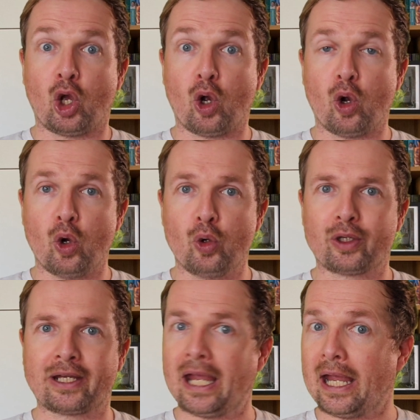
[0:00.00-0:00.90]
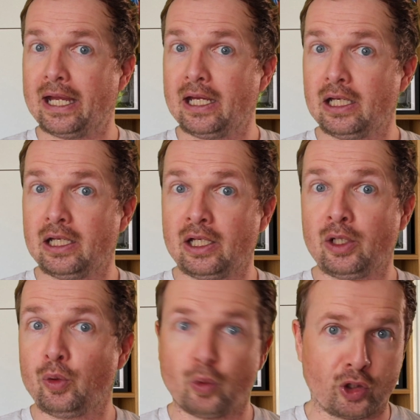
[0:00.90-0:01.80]

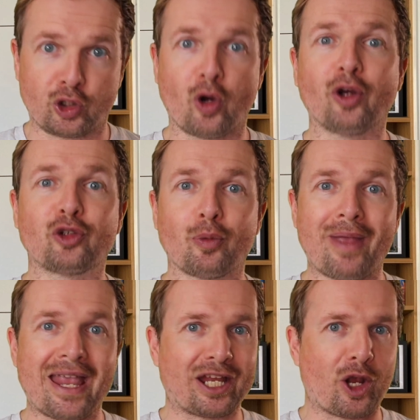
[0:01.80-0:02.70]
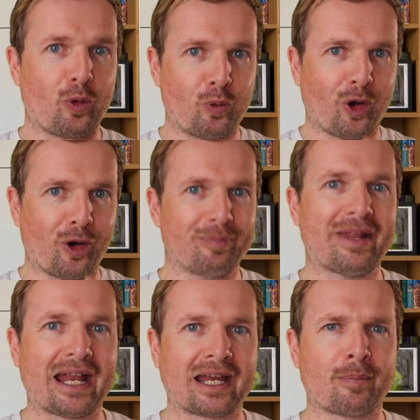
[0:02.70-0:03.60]
Okay, we're going to make a worm
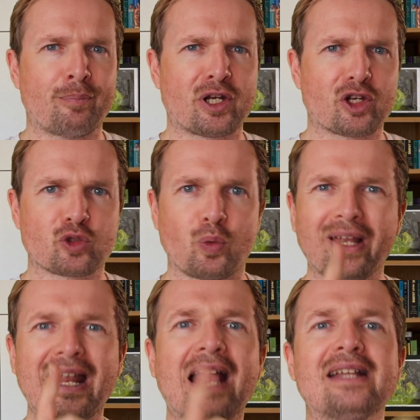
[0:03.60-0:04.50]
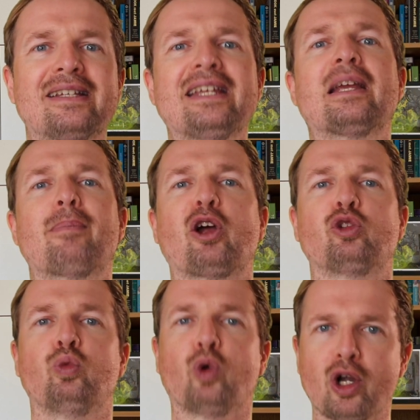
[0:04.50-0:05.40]
deck, because when I think
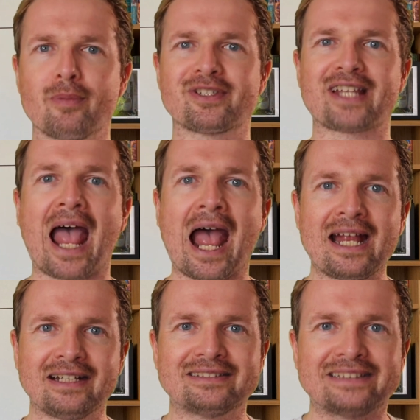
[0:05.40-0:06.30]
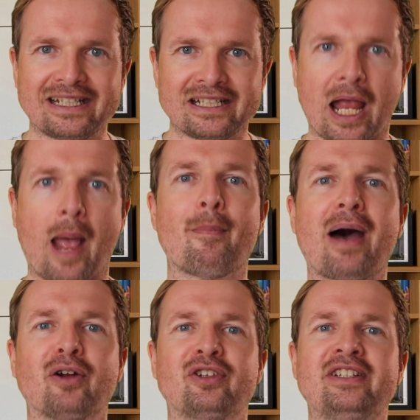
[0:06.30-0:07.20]
about worms, I think
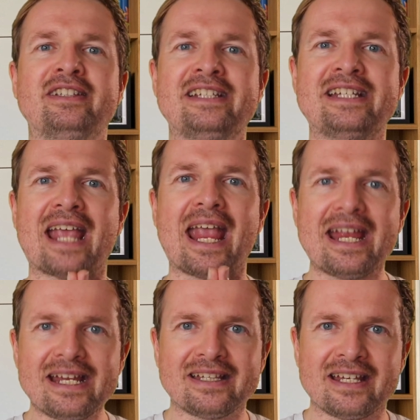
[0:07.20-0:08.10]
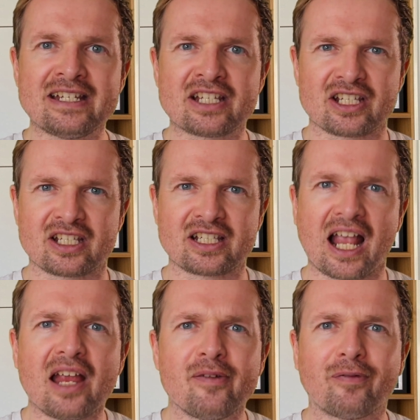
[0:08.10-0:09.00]
about the 80s
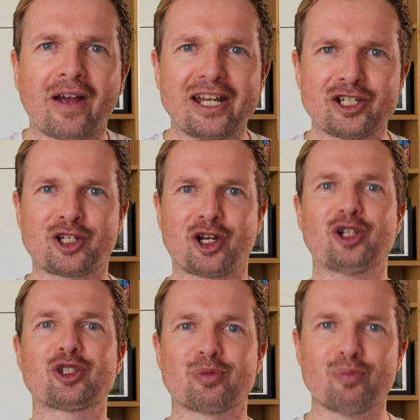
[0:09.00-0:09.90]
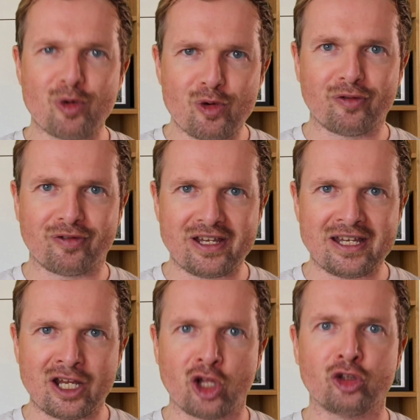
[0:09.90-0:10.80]
sci-fi cult movie